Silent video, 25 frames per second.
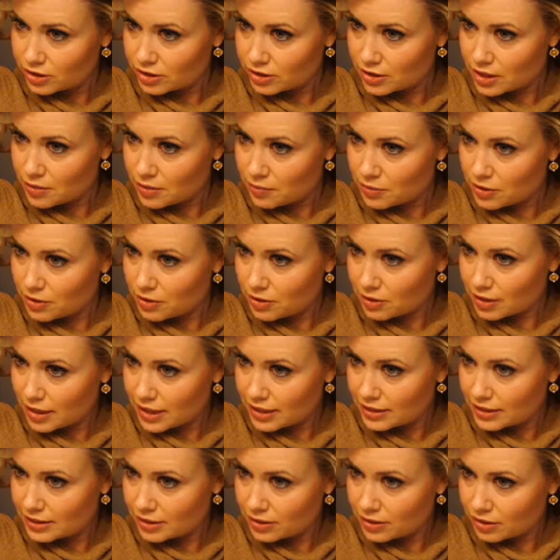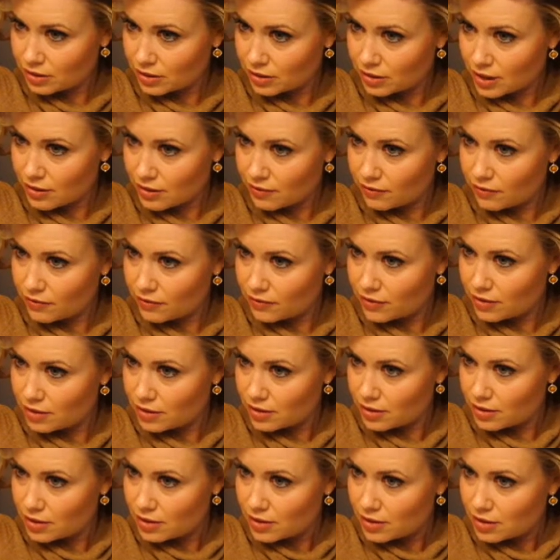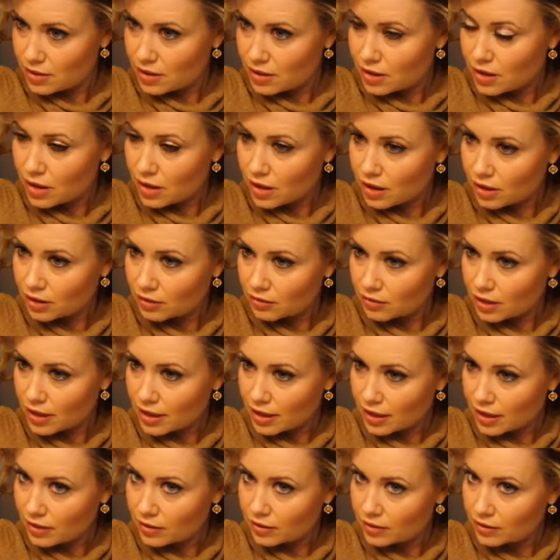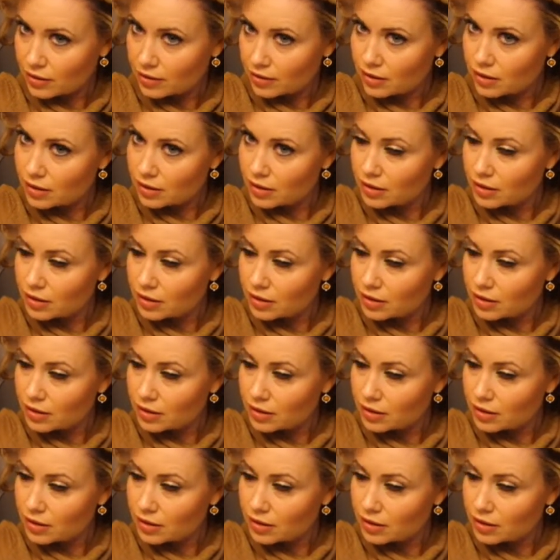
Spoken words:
Just keep utilizing your glove all around